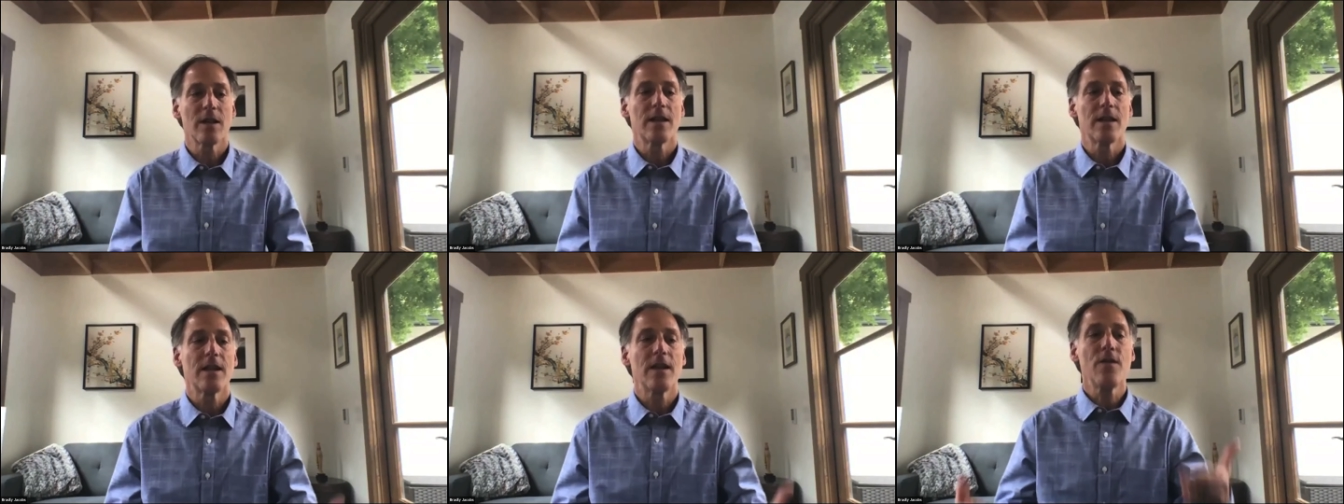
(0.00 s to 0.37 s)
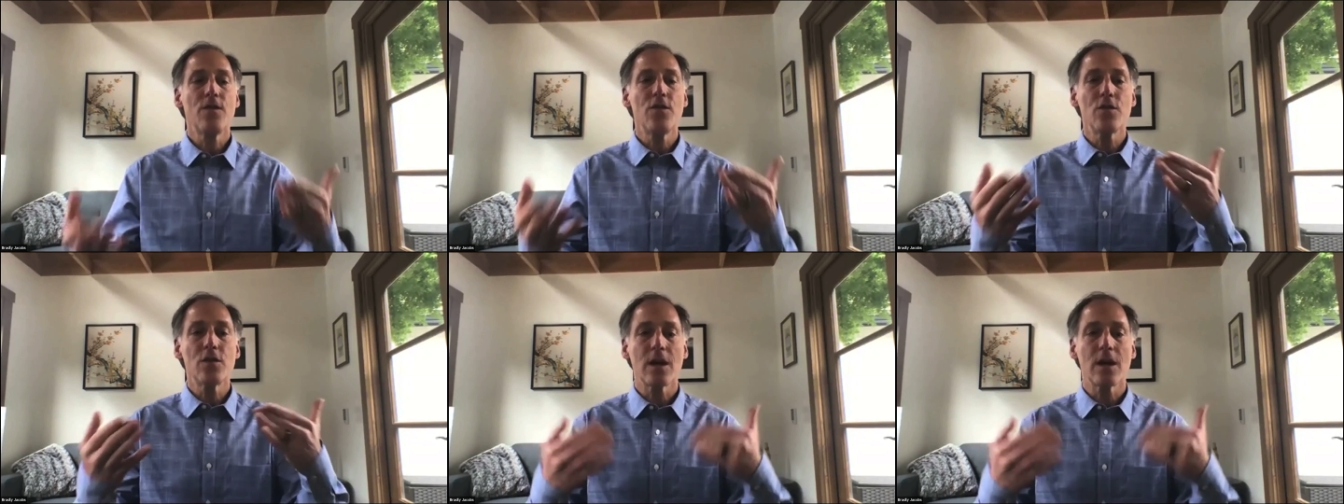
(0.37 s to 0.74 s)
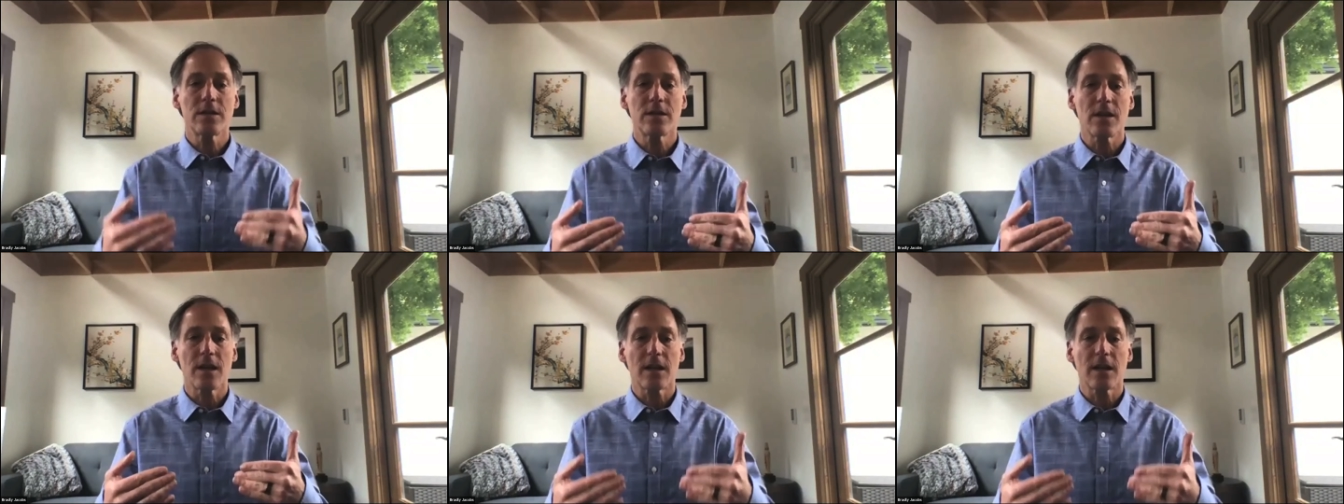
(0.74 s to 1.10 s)
if you get
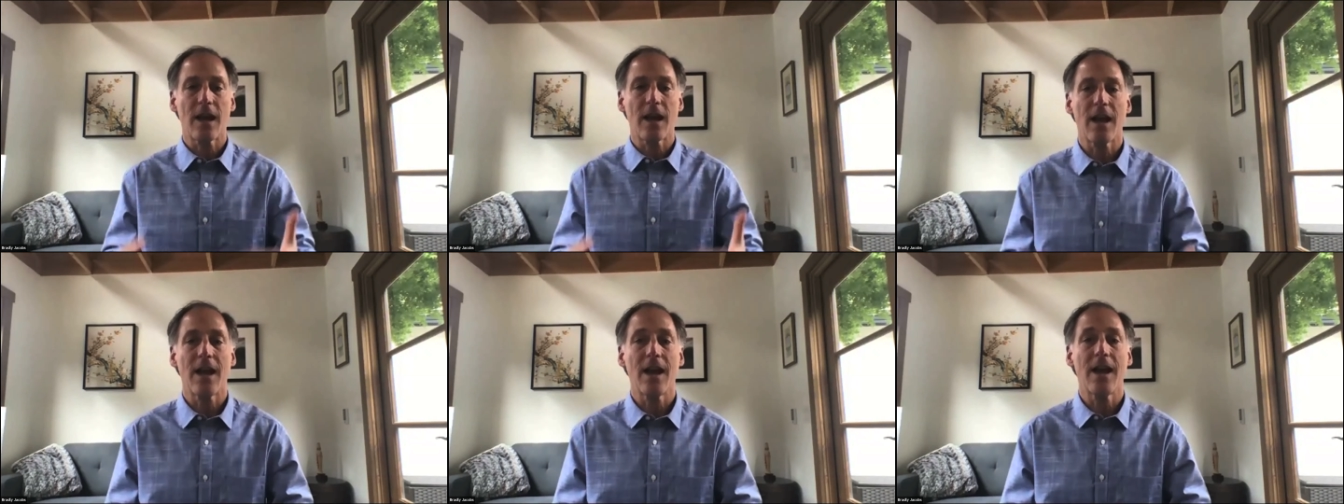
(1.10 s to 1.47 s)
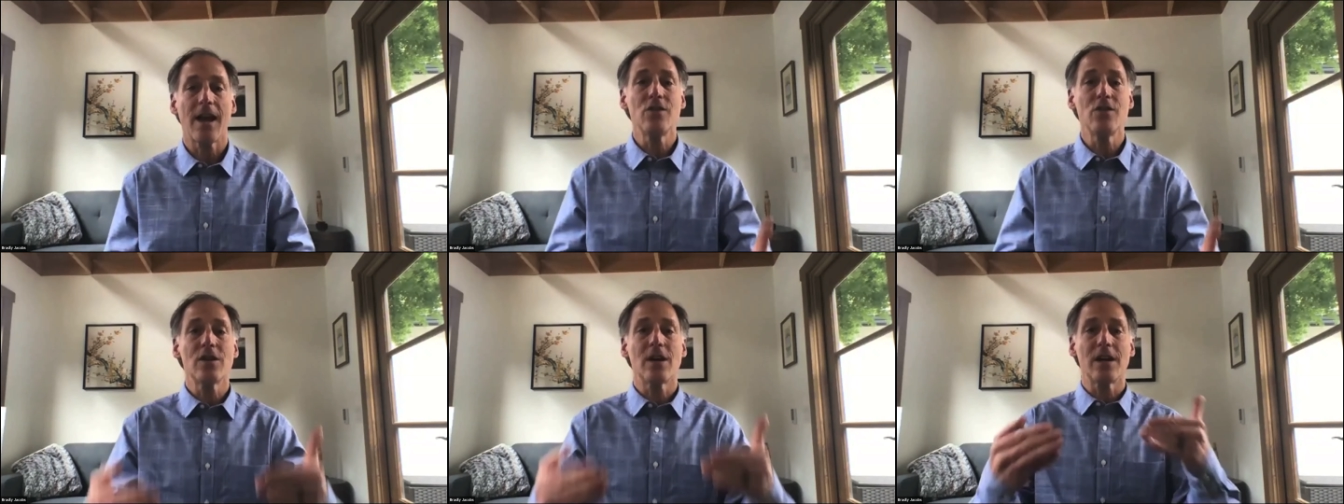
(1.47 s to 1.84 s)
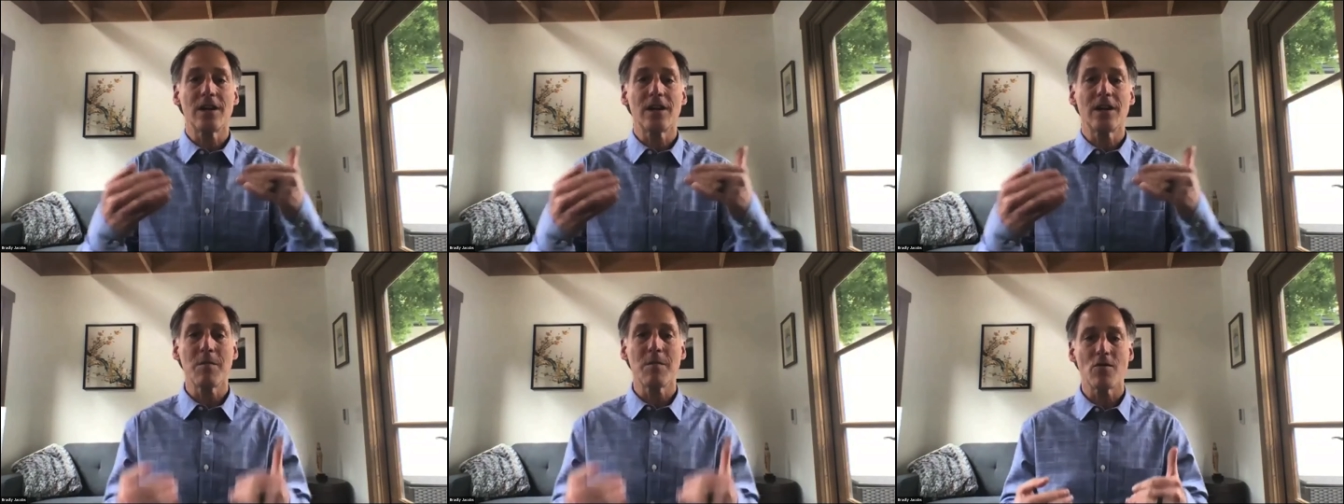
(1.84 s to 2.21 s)
sick and you get a
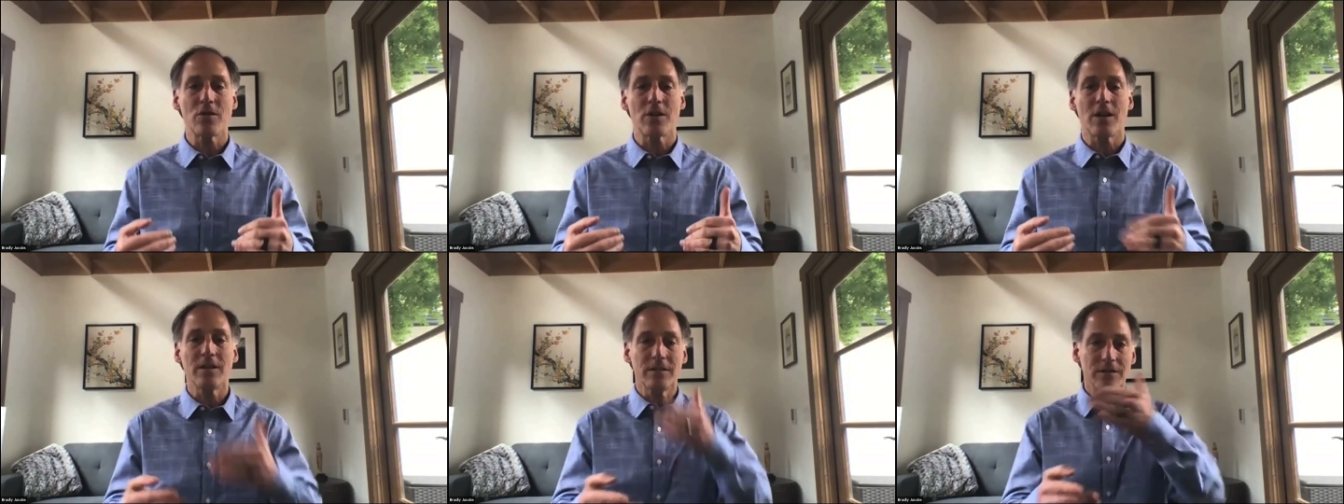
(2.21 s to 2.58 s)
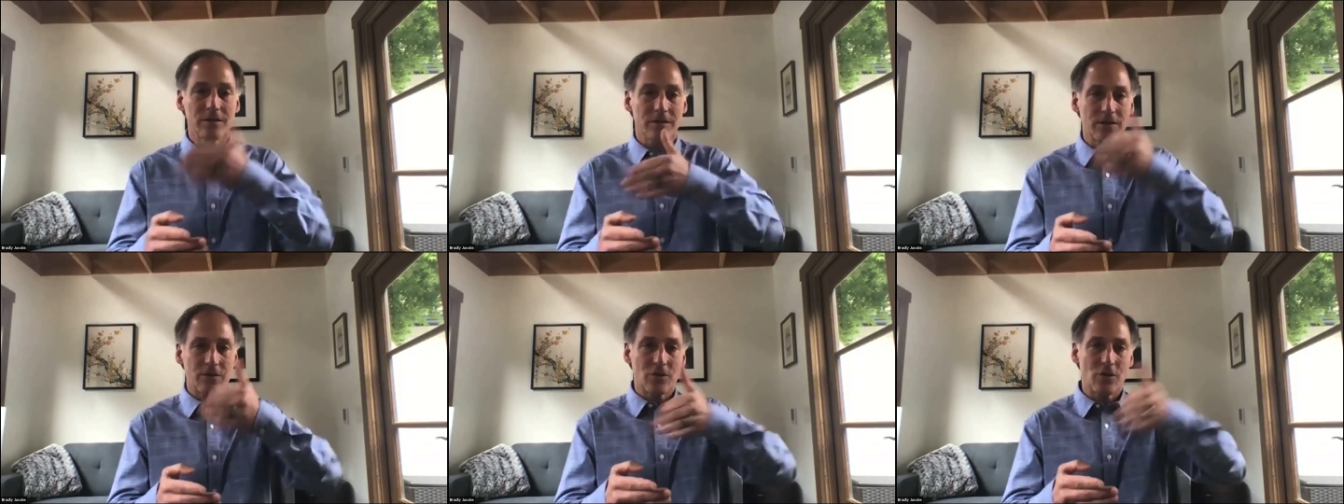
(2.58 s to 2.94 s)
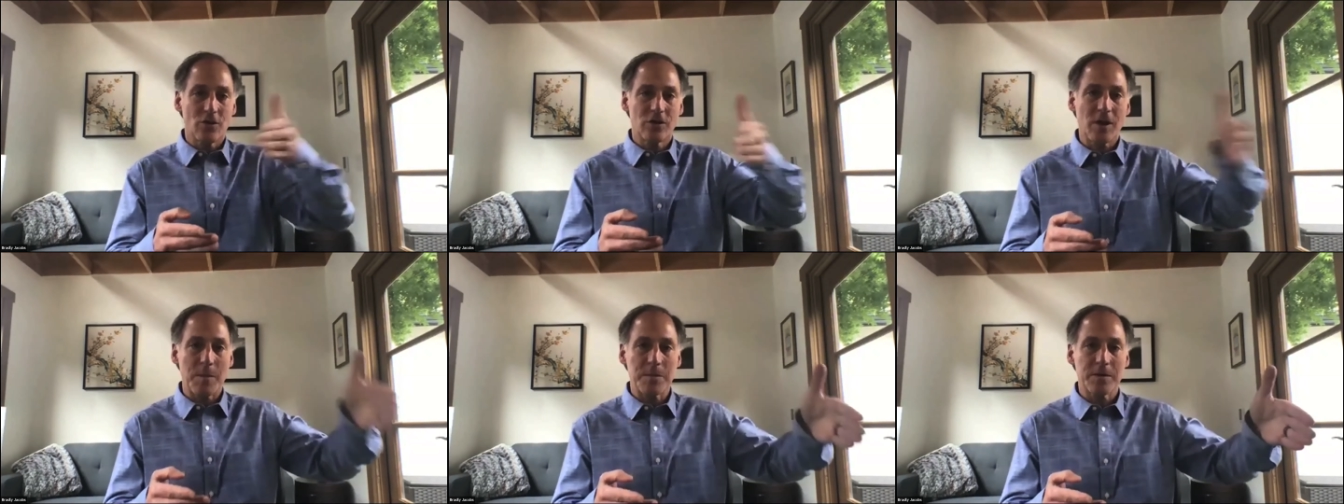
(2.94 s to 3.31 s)
pneumonia, two
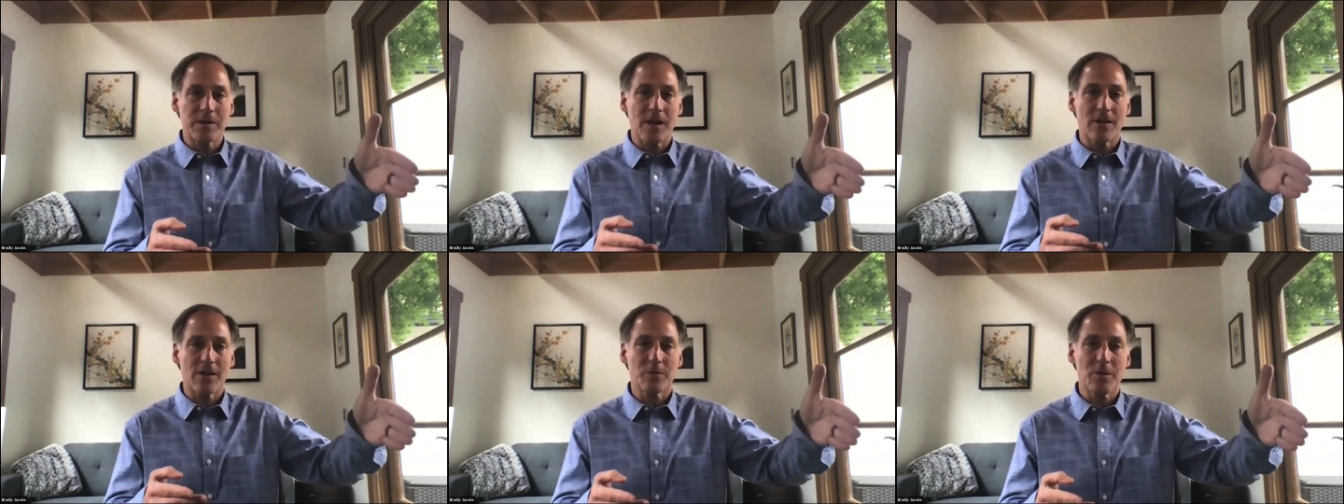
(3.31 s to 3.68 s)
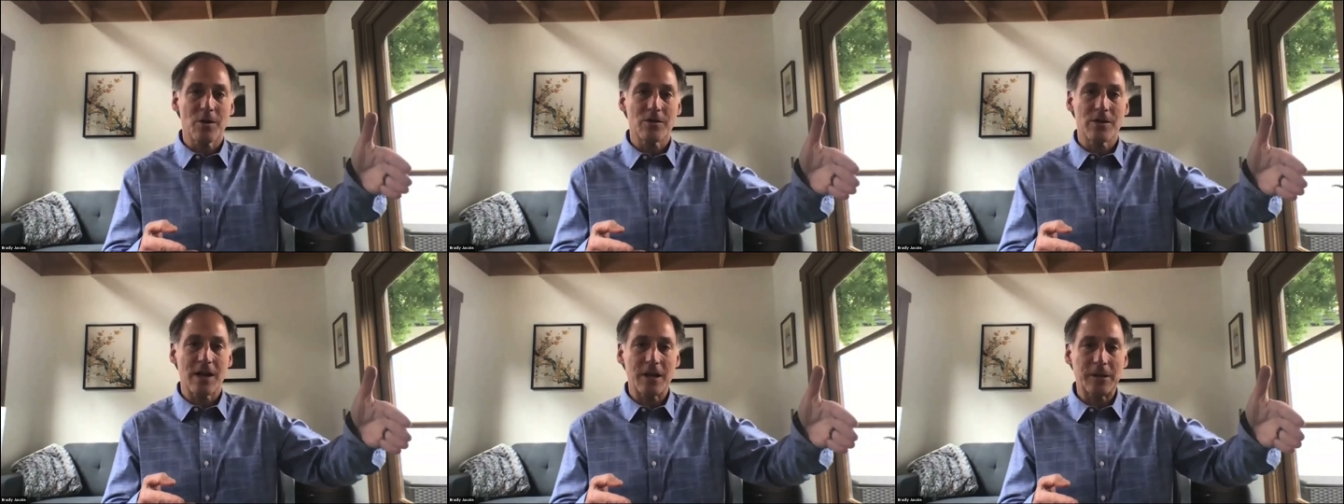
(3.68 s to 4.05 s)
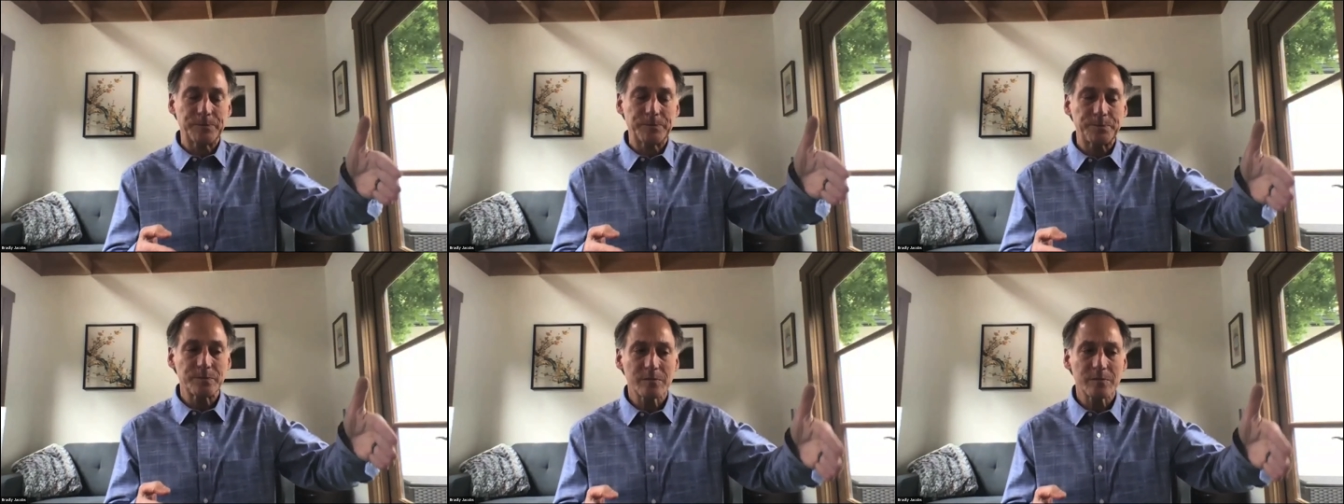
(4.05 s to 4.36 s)
steps down the road now,